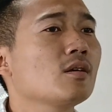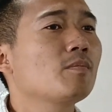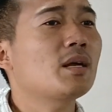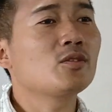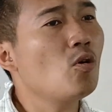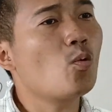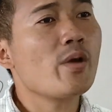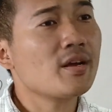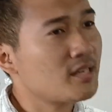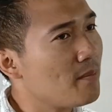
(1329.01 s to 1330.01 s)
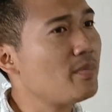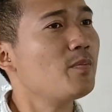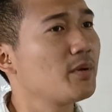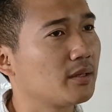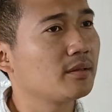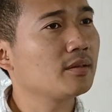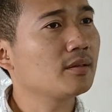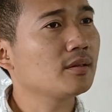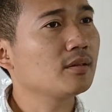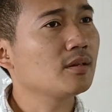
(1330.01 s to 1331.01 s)
But no, we are same people.
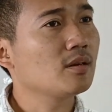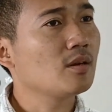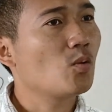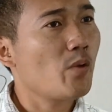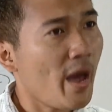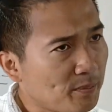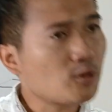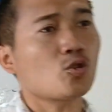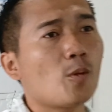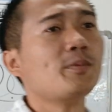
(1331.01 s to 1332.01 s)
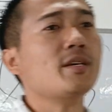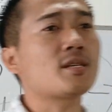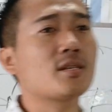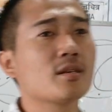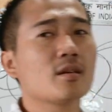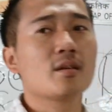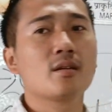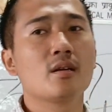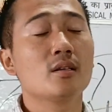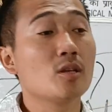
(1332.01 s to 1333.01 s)
We have to stop this.
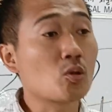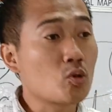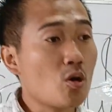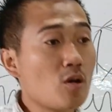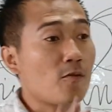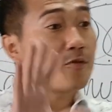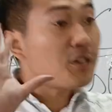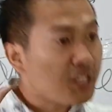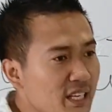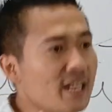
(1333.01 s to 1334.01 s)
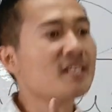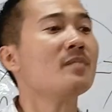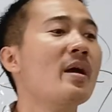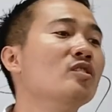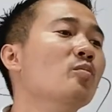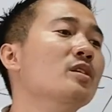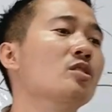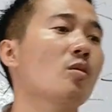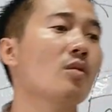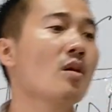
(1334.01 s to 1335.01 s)
The growth of regionalism has to be
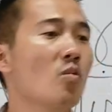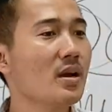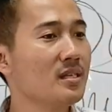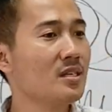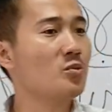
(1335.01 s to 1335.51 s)
stopped. What is this